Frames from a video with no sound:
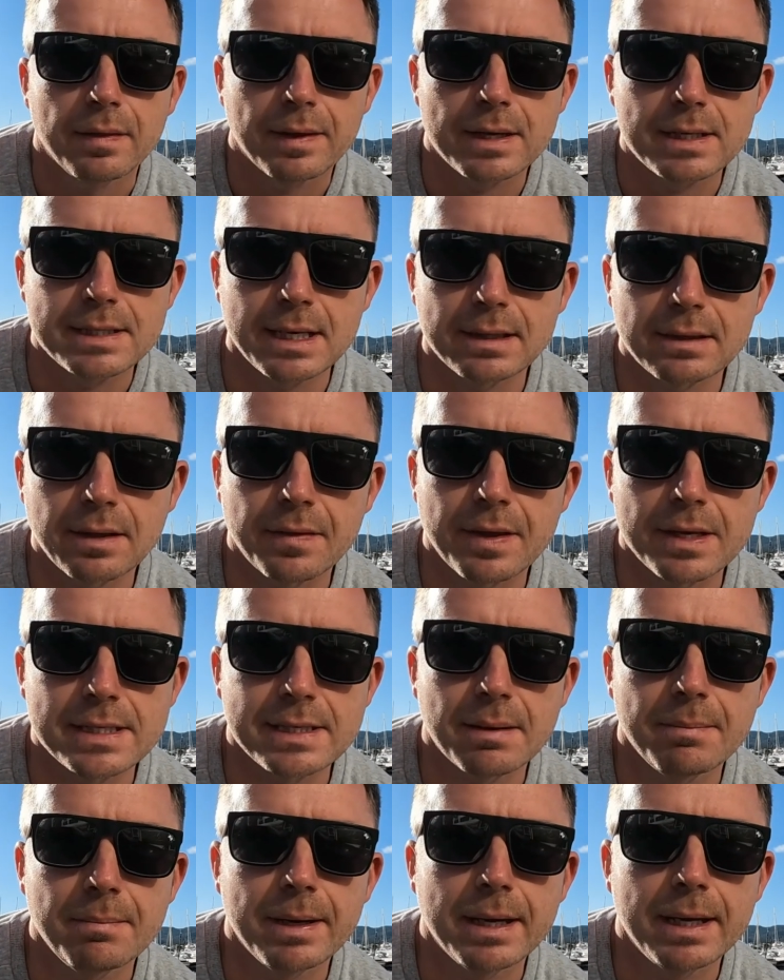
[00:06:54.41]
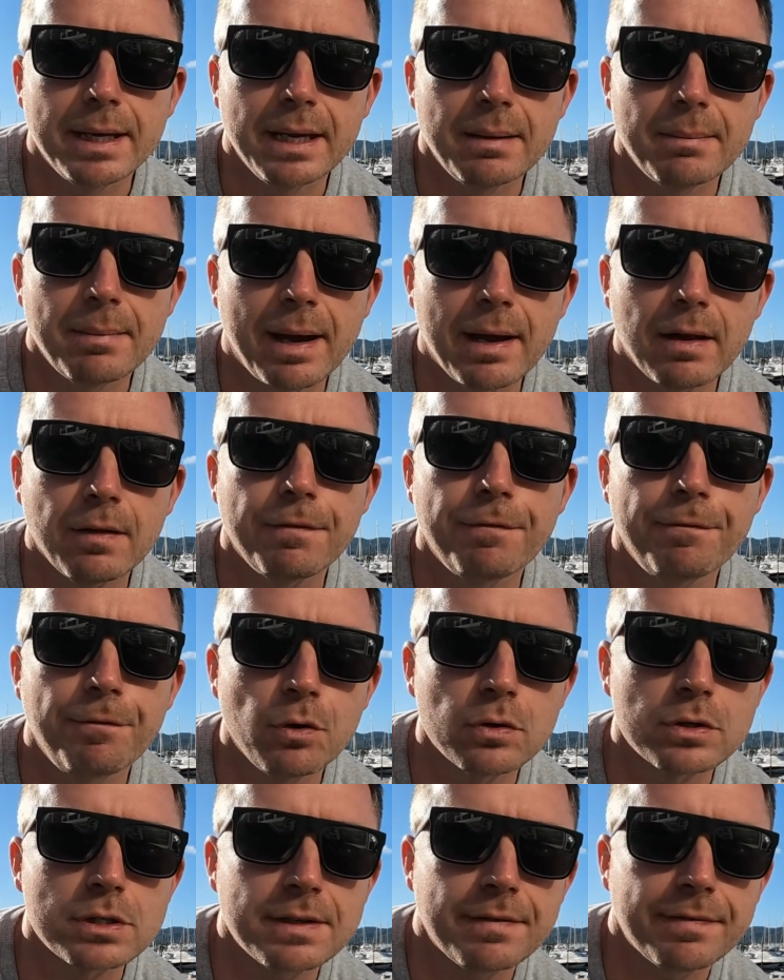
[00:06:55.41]
They said that they sent me an email
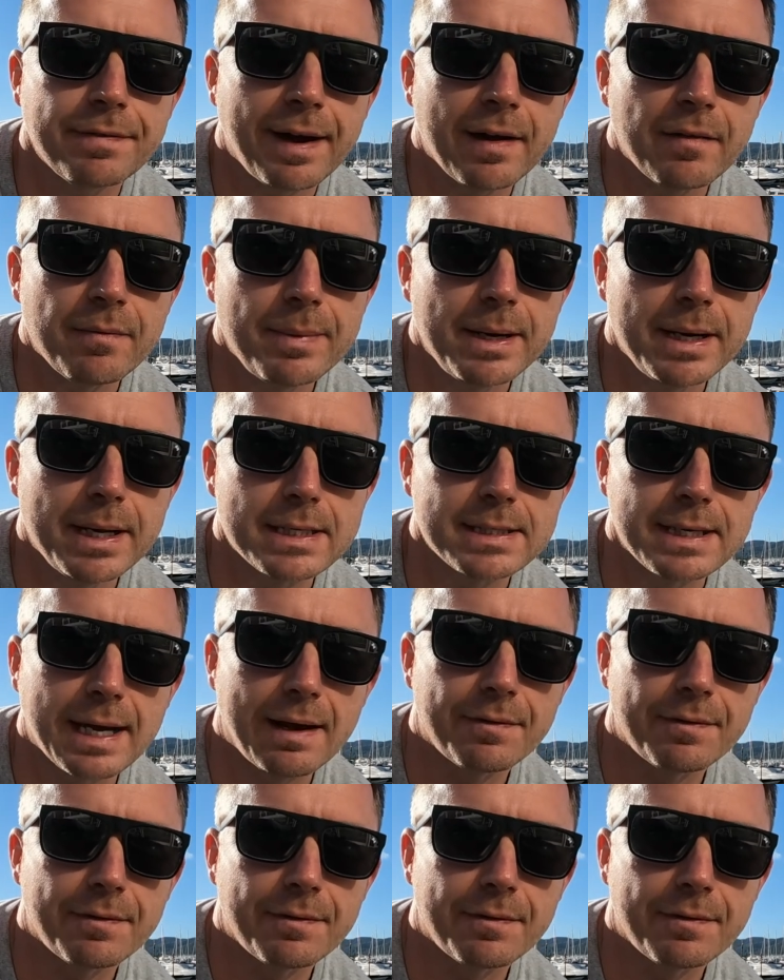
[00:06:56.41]
45 minutes